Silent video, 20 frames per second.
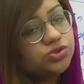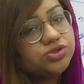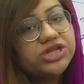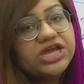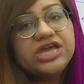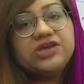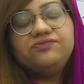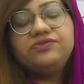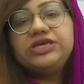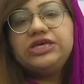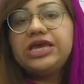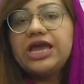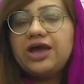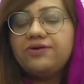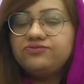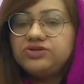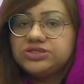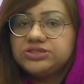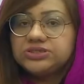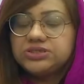today we
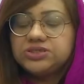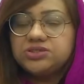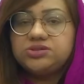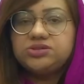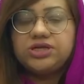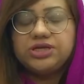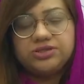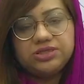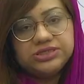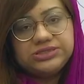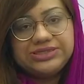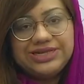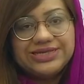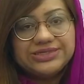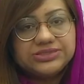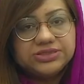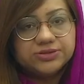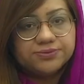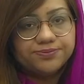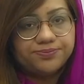have discussed in this
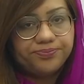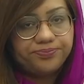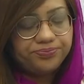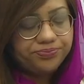lesson.